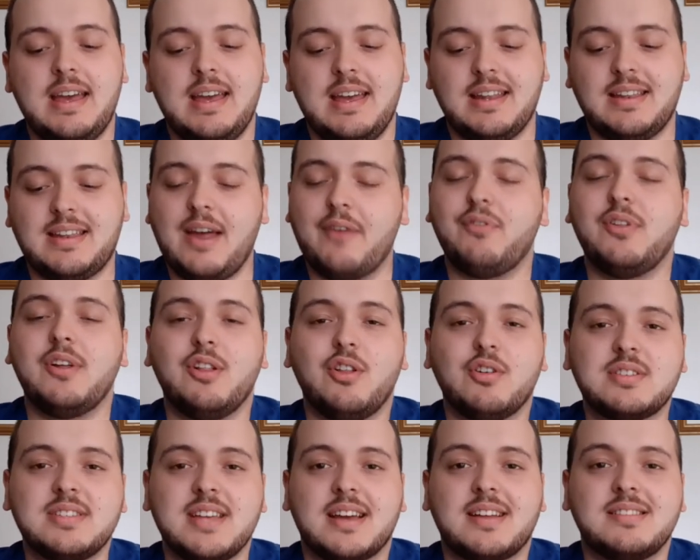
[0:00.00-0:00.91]
it definitely
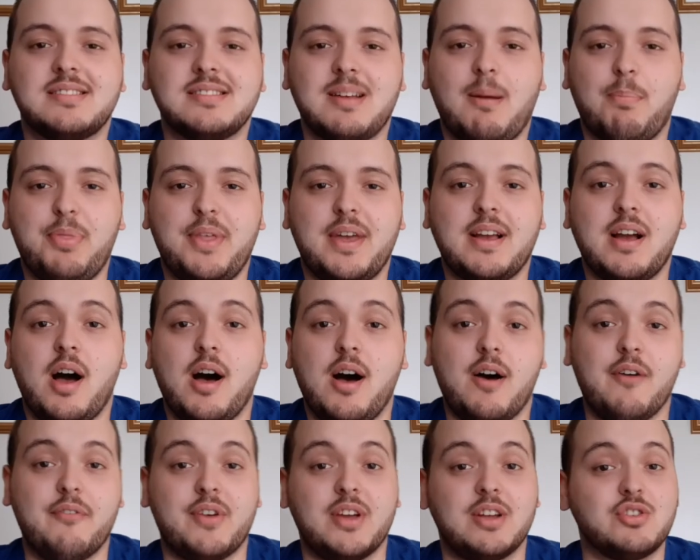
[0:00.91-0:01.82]
looks like it's something
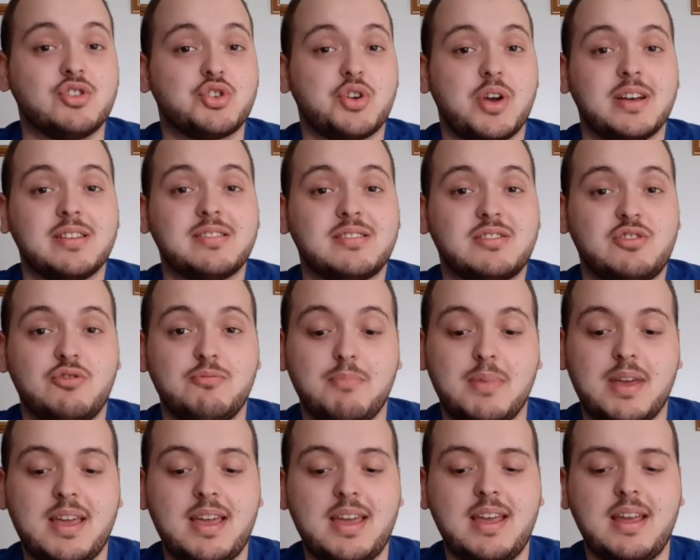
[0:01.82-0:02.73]
of interest to
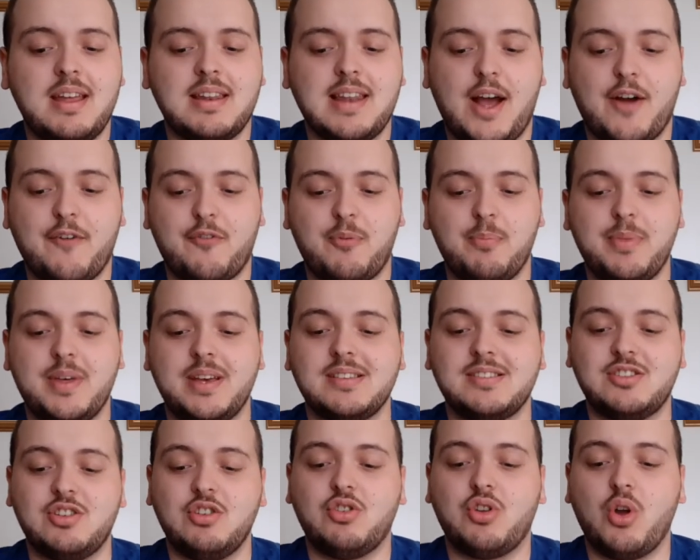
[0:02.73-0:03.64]
me. Now from
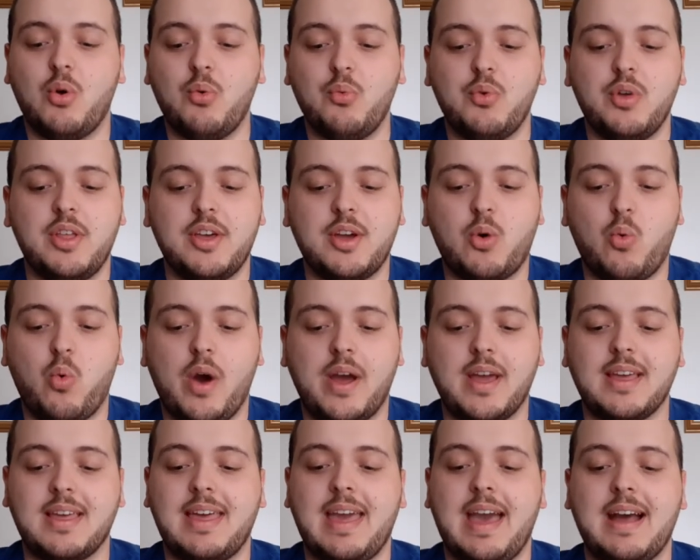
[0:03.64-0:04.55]
this, you don't really
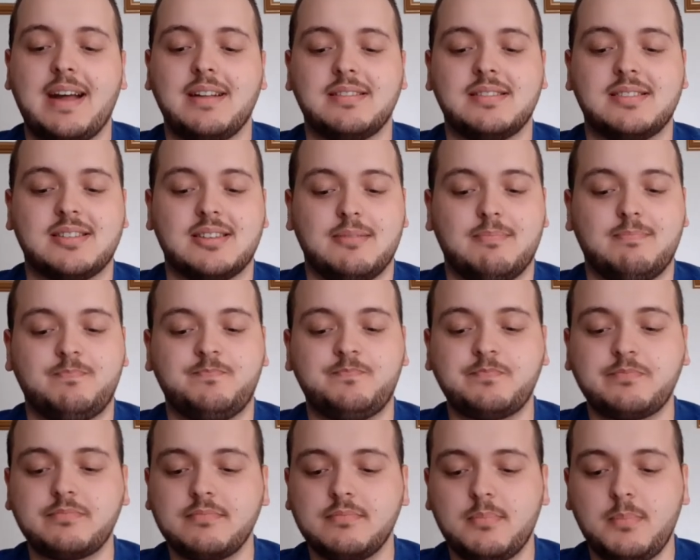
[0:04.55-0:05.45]
quite get
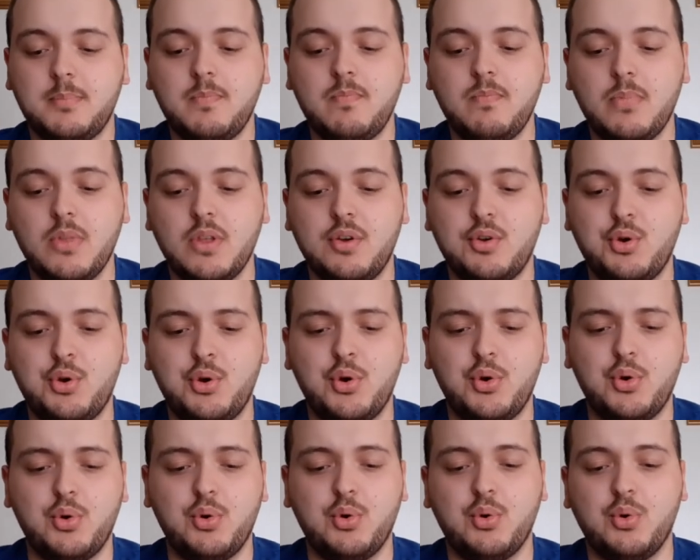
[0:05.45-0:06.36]

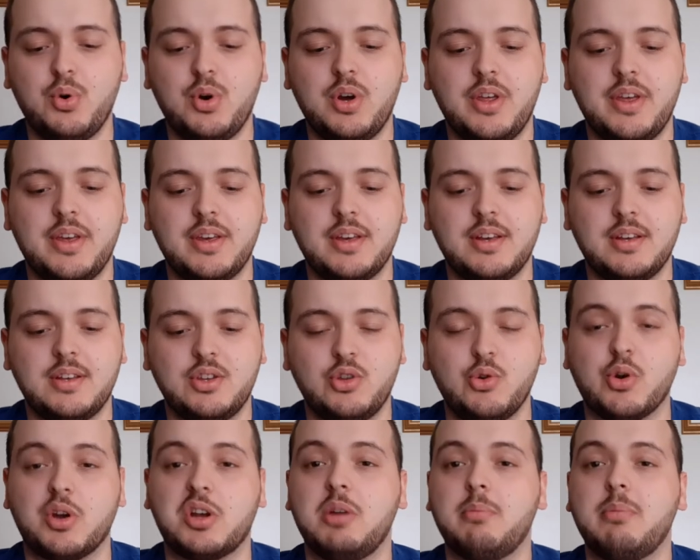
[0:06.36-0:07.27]
who
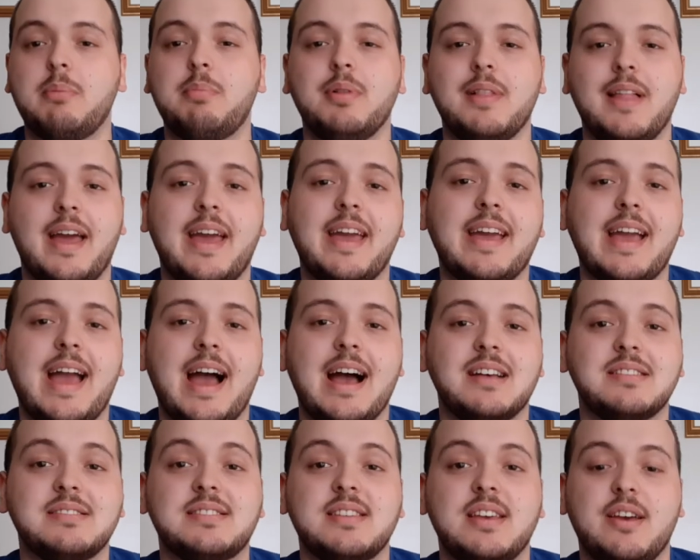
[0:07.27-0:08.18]
you're going to be playing
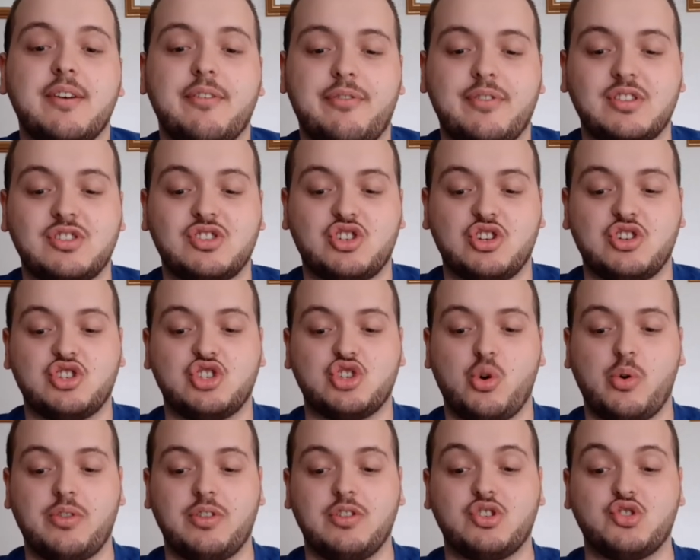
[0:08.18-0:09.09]
as if it's just
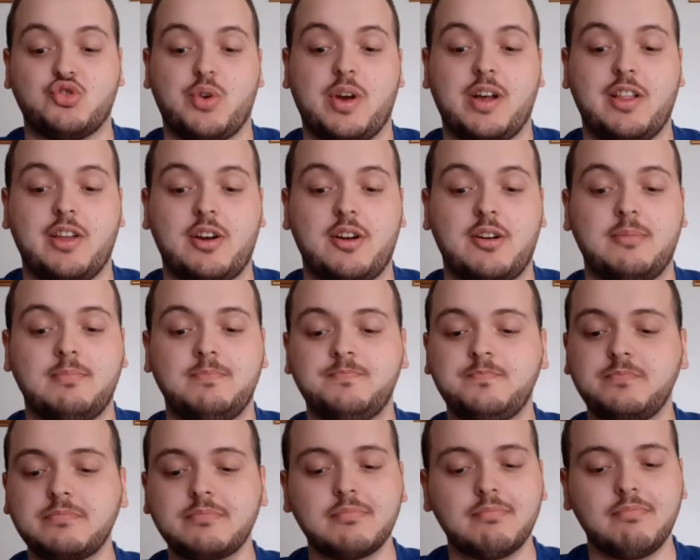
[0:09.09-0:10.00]
showing the trailer.
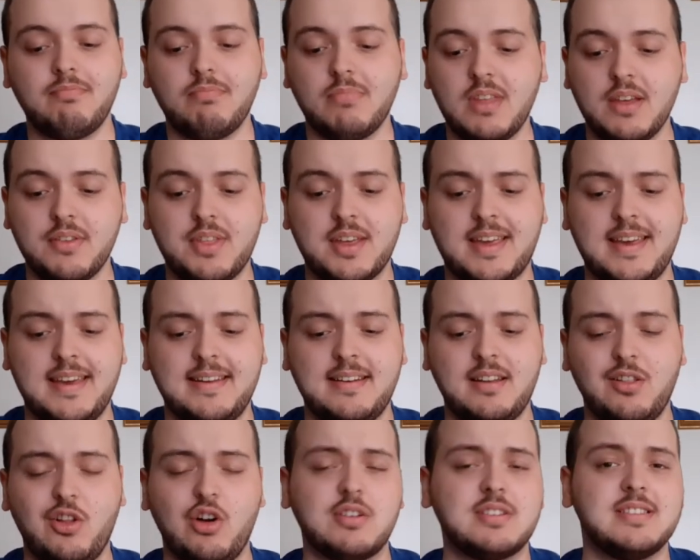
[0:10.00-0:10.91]
The
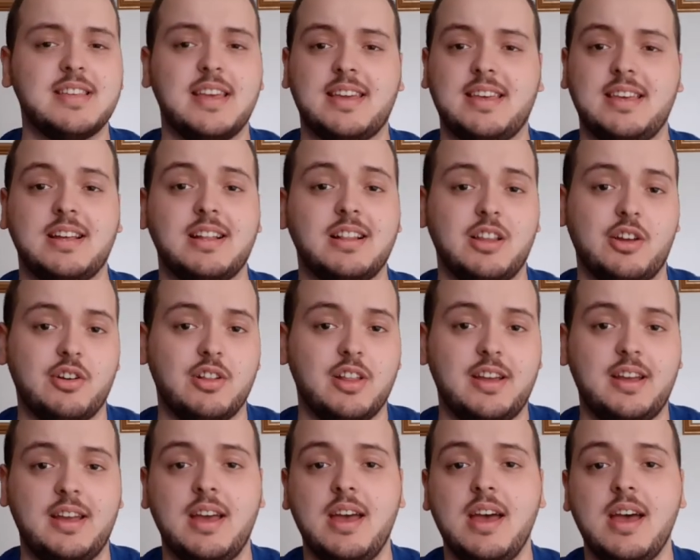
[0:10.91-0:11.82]
kid looks like he clearly